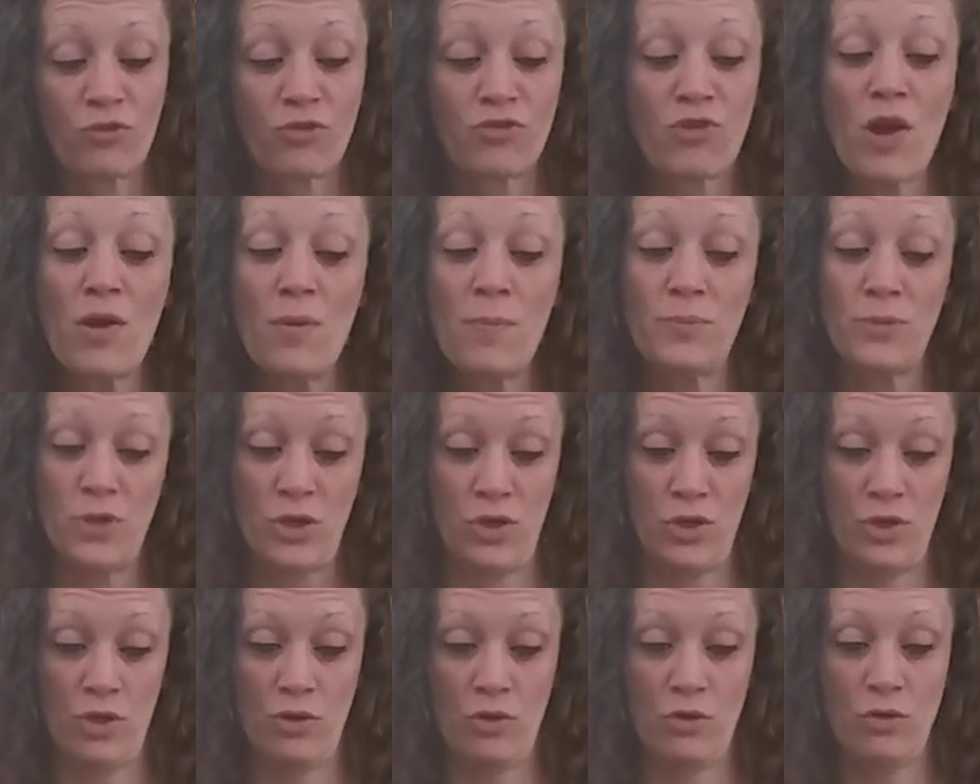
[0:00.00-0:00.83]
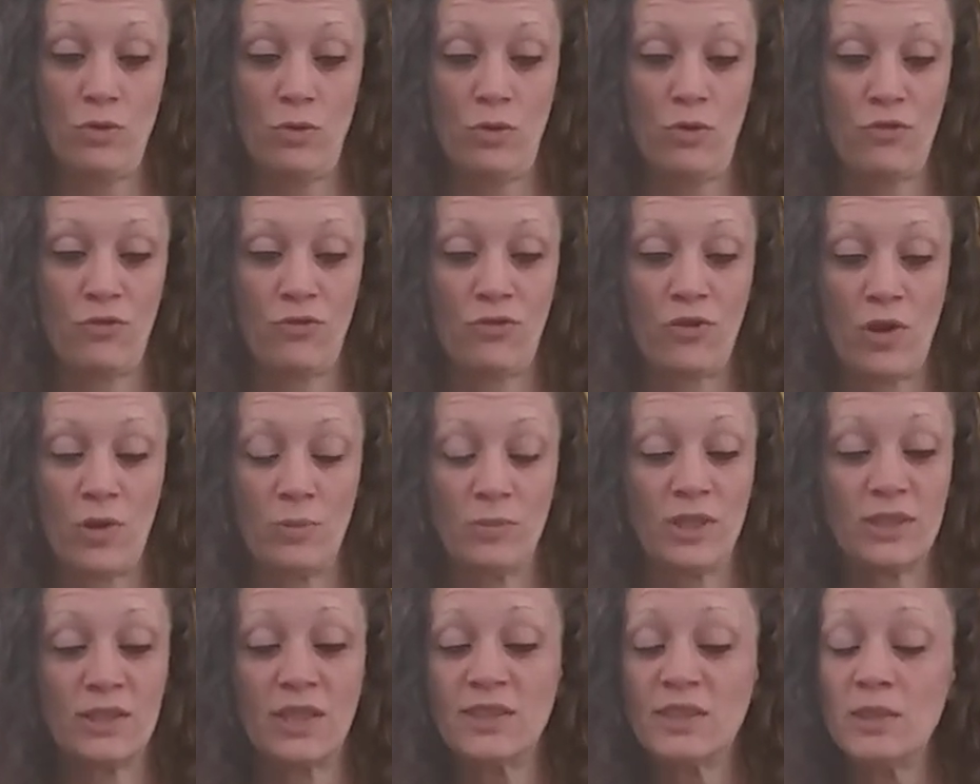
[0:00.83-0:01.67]
from you, from,
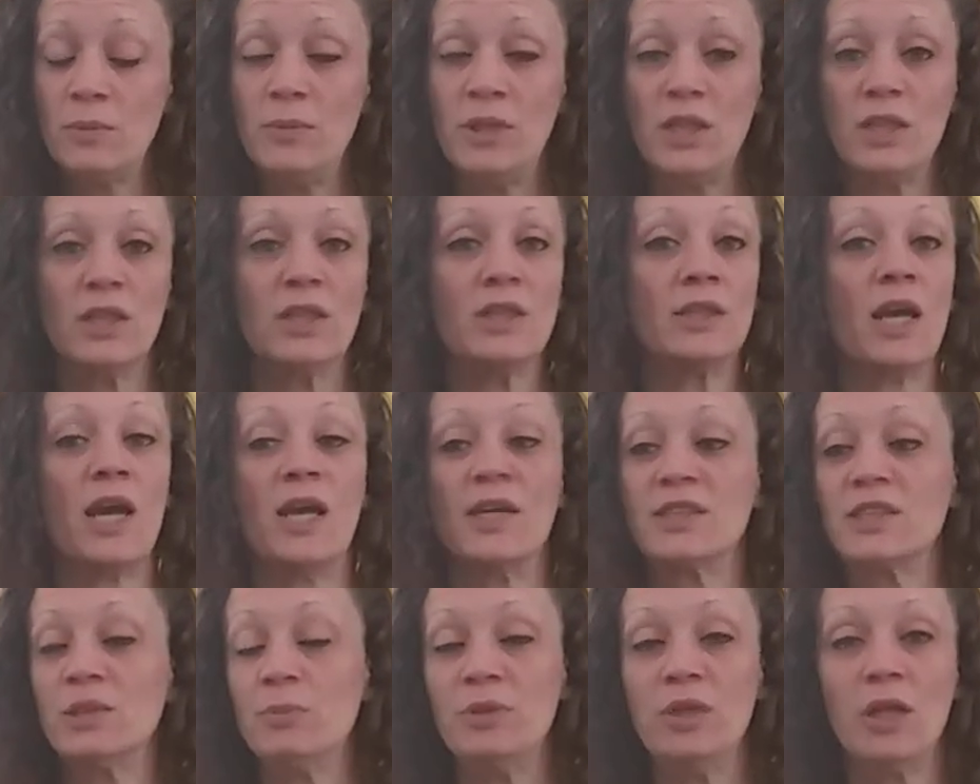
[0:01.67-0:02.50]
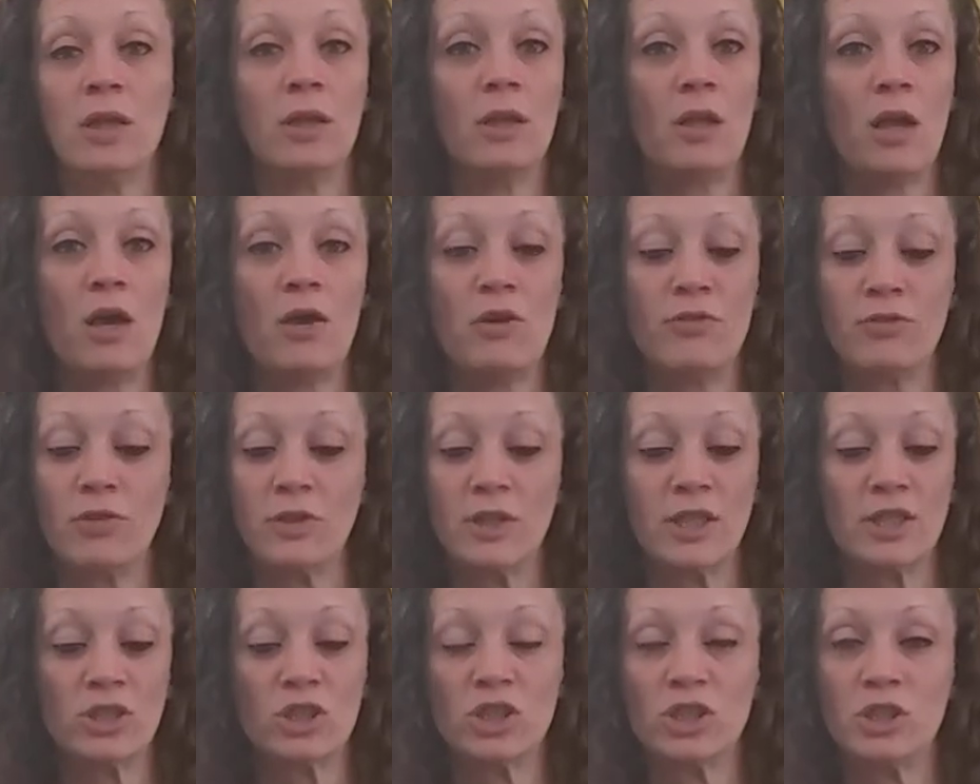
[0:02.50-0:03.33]
it doesn't mean it has to be a love
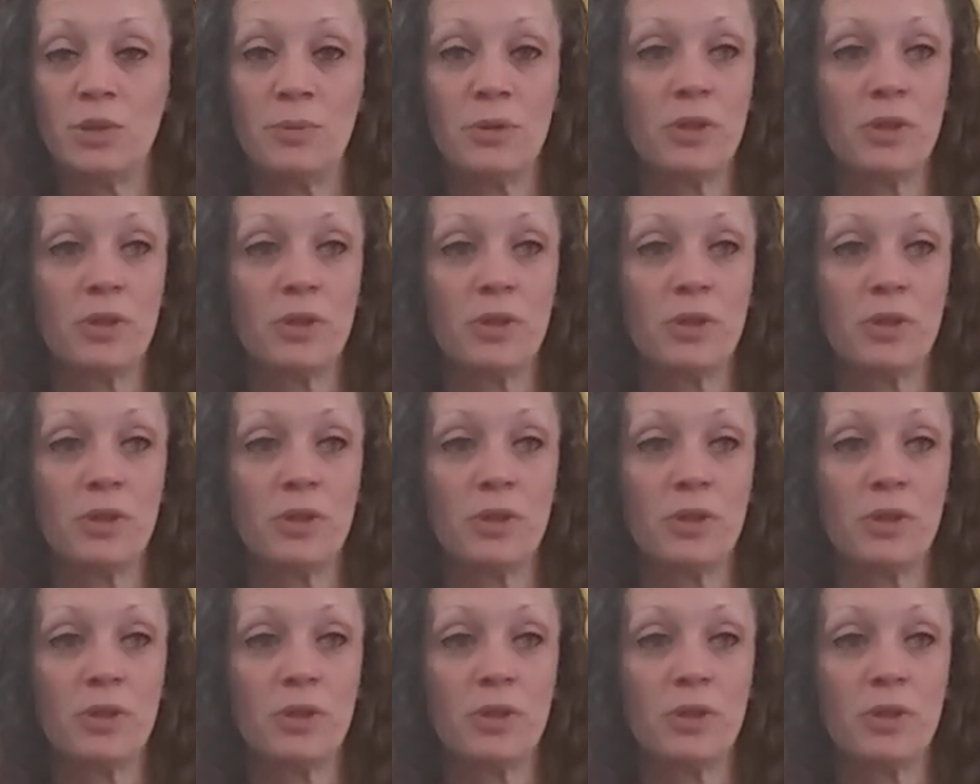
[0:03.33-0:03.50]
relationship.